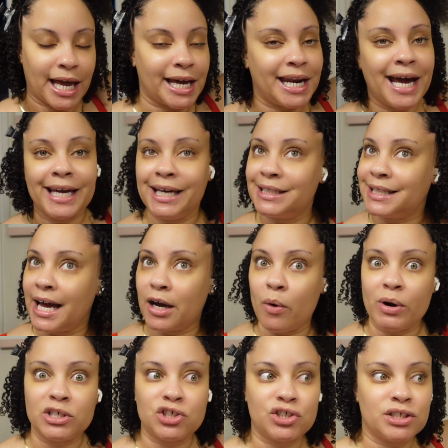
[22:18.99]
And I get that
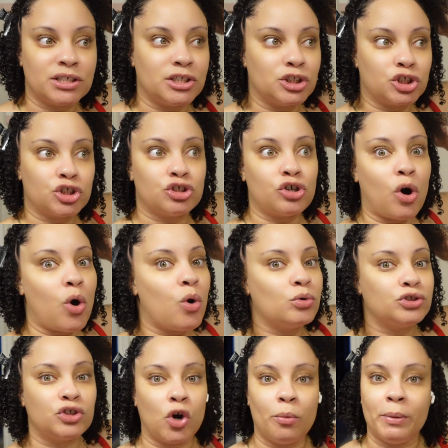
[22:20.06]
question so
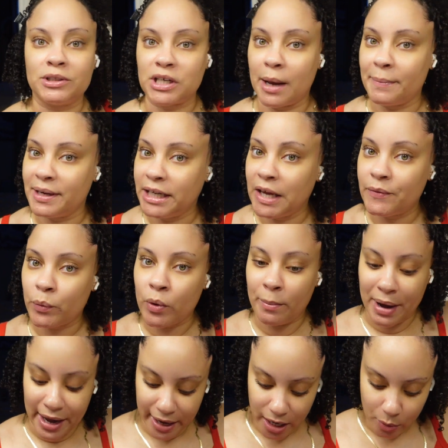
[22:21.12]
much. I mean, even when
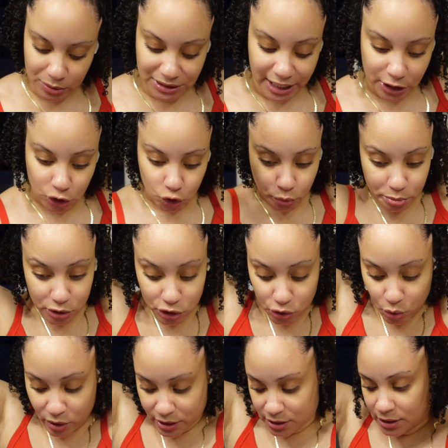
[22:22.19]
my hair was like super
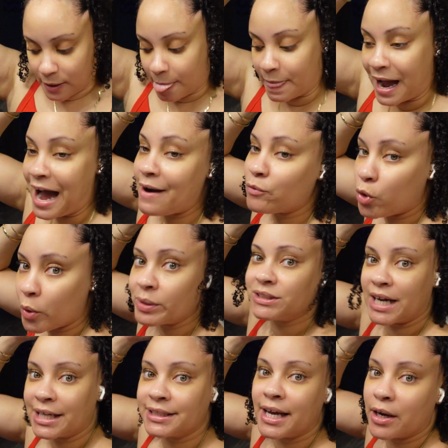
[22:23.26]
short, I've always
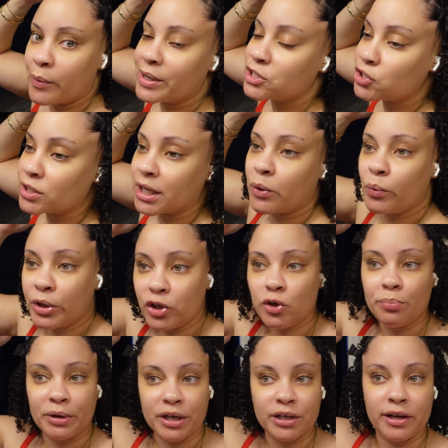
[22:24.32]
got that question. Like, what do you
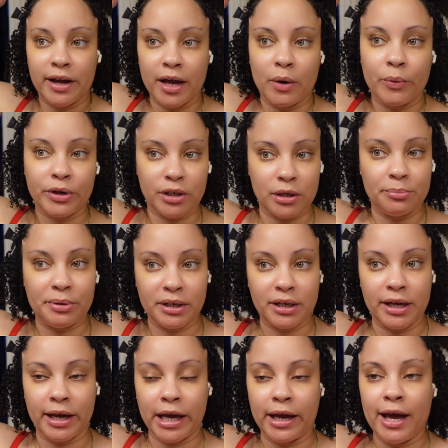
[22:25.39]
put in your hair? What do you put in
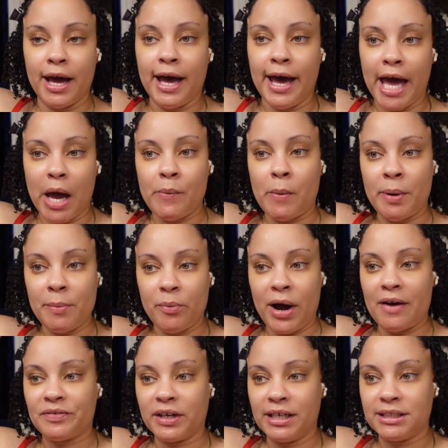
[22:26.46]
your hair? And what people
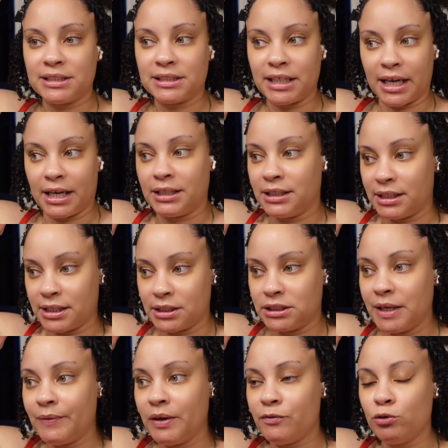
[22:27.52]
have to understand is,
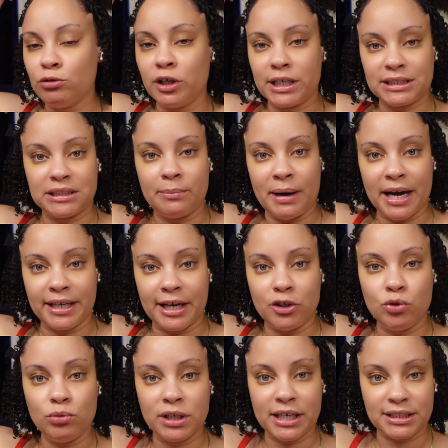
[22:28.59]
even if you look at somebody and
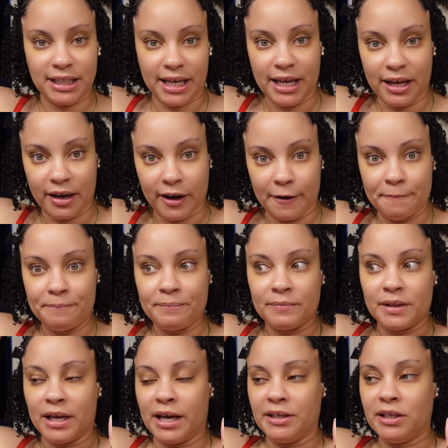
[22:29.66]
you look at their hair
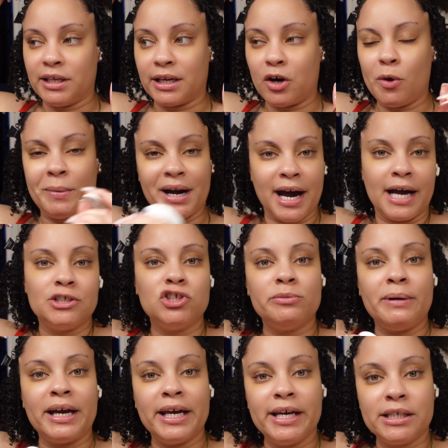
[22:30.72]
and you're like, oh my God, you're
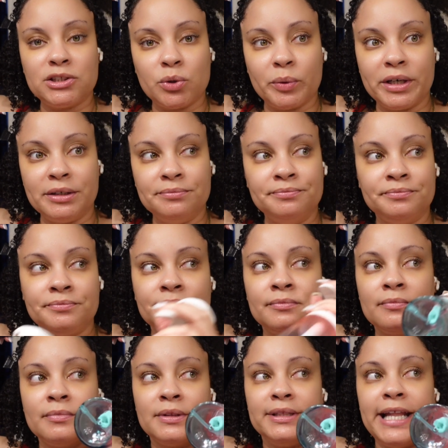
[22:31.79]
my hair twin.
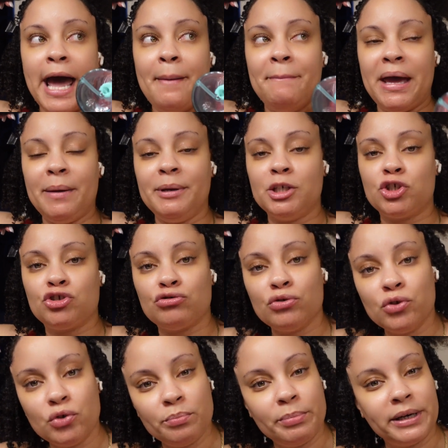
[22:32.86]
That may be
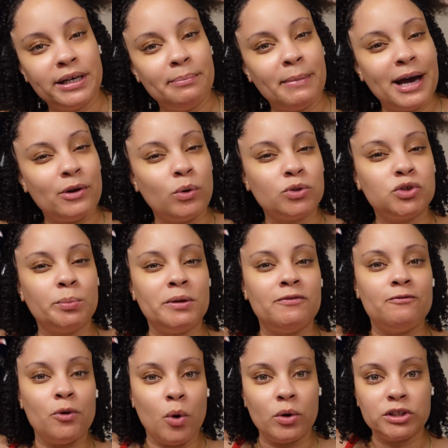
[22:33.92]
true, but it might also be
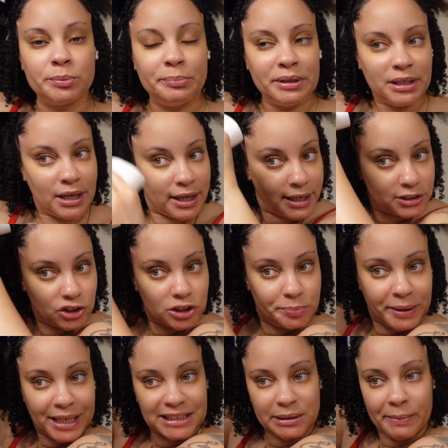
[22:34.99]
false, because just
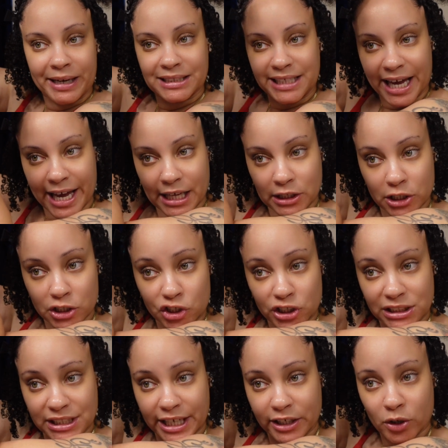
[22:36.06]
because somebody's hair looks just
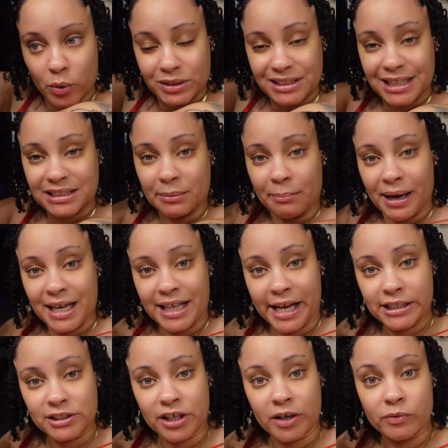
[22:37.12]
like yours doesn't mean that
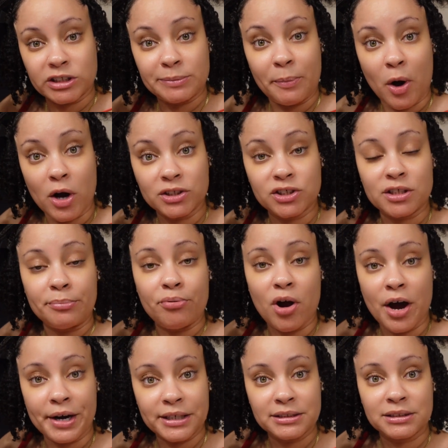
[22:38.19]
it's going to respond to the
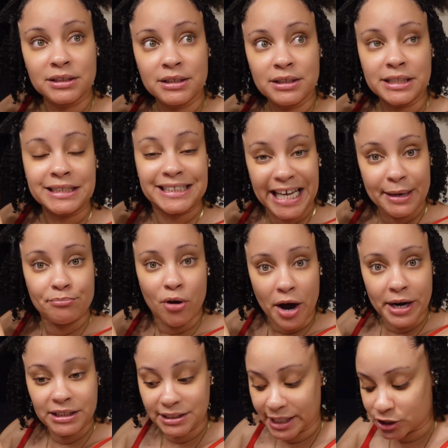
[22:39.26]
products, the same
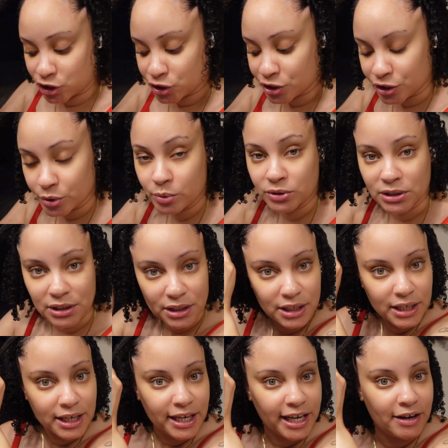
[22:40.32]
products that you're using,
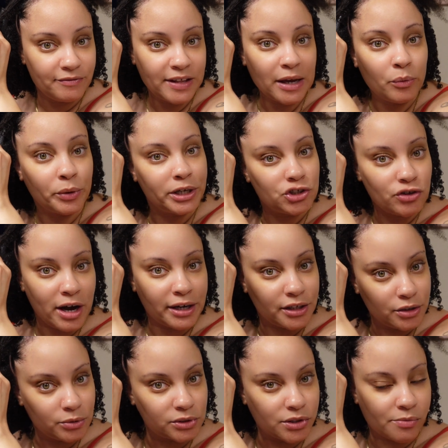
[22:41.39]
if they want to try to
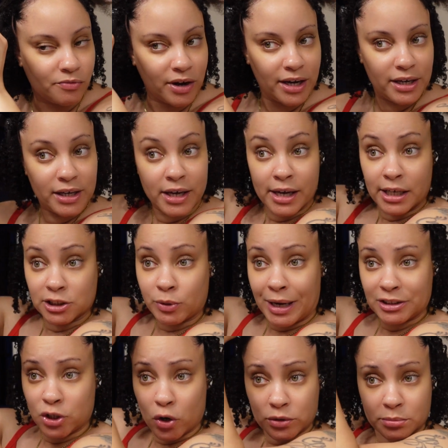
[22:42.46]
use them, right? So I
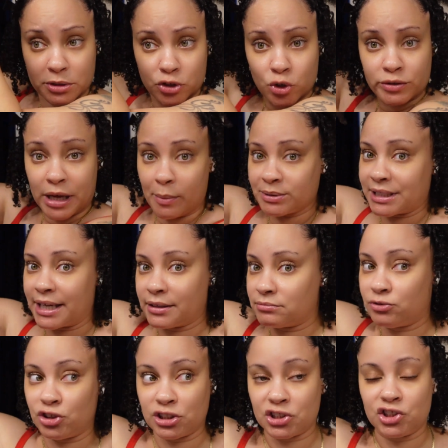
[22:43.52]
told them the truth. I was like,
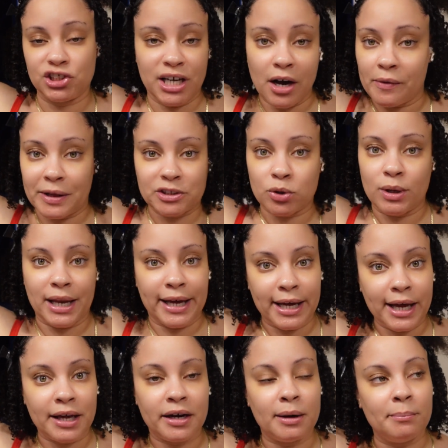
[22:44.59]
just gel. That's all I
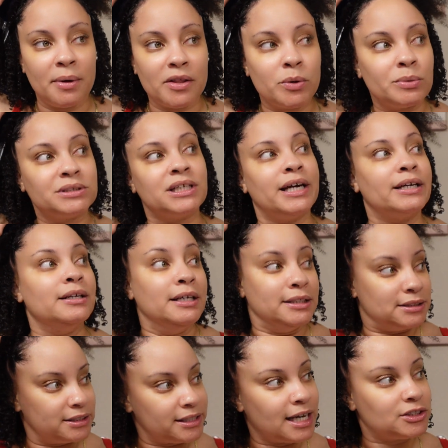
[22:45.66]
had. And her mother was like,
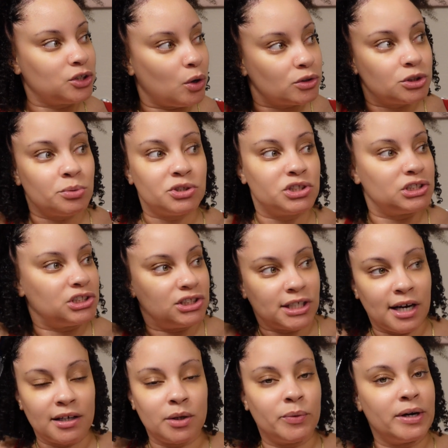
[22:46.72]
see, I told you it's just
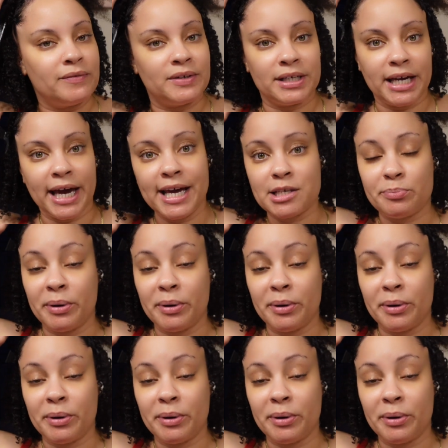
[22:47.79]
gel or whatever the case.